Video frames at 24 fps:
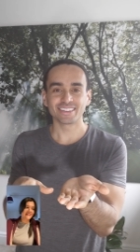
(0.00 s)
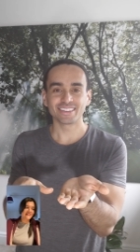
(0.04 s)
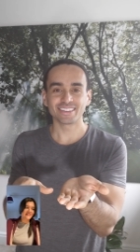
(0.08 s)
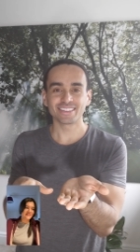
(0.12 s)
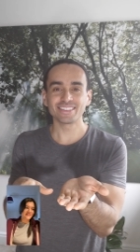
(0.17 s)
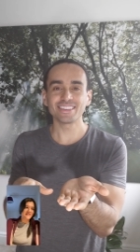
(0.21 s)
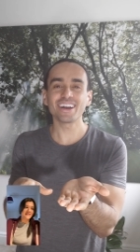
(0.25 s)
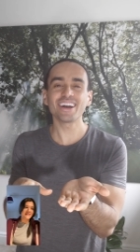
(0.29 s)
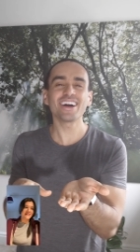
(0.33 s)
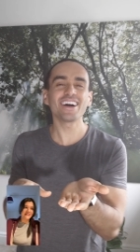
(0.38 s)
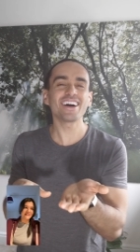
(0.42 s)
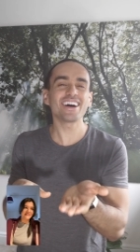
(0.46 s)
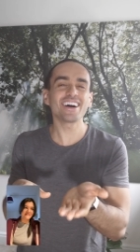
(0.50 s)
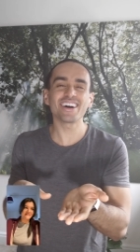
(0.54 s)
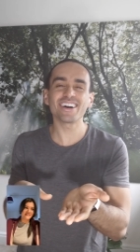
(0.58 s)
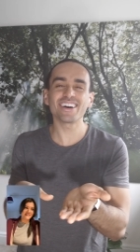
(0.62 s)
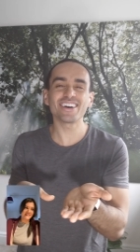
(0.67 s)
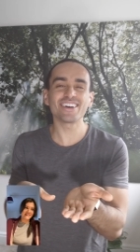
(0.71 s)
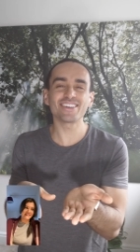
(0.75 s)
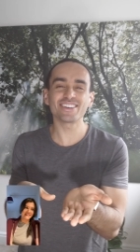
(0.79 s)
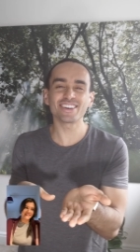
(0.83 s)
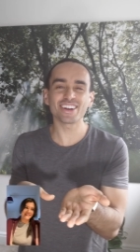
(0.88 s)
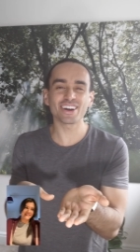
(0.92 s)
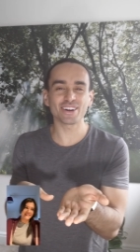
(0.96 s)

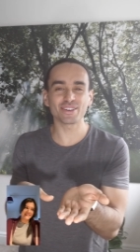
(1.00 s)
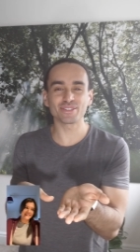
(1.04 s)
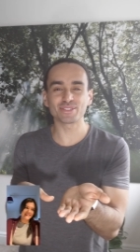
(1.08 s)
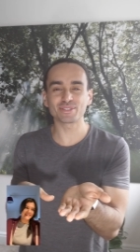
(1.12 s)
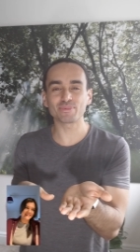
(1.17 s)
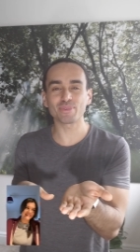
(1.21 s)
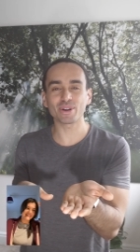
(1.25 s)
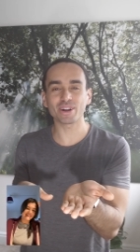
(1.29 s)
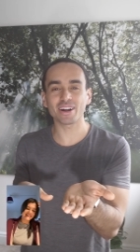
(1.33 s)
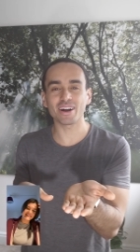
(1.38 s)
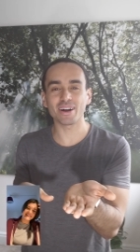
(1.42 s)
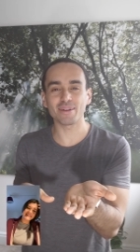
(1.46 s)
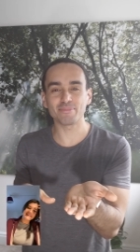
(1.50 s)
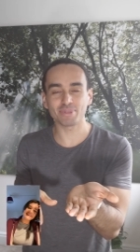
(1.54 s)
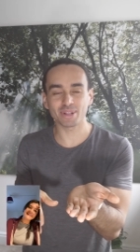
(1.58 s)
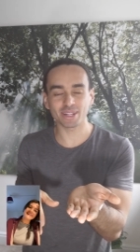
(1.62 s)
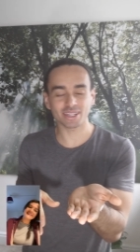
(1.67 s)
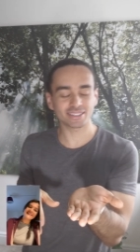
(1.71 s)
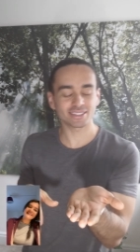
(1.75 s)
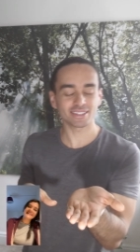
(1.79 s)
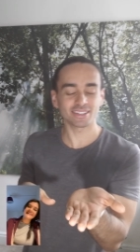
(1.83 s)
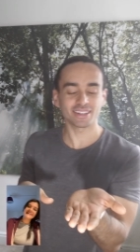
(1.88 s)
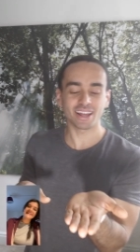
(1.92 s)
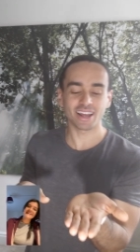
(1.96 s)
No, it was more
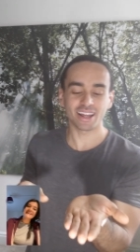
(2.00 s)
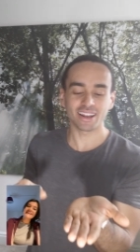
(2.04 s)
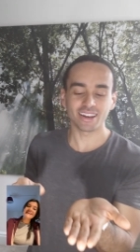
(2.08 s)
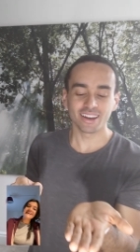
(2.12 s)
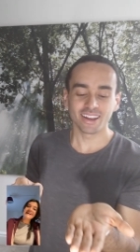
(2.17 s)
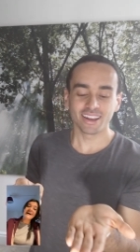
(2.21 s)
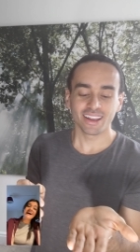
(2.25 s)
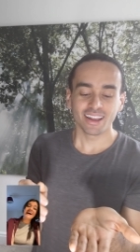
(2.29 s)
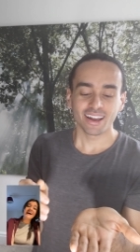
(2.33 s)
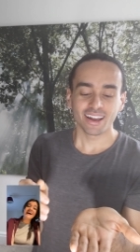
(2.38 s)
complex than that.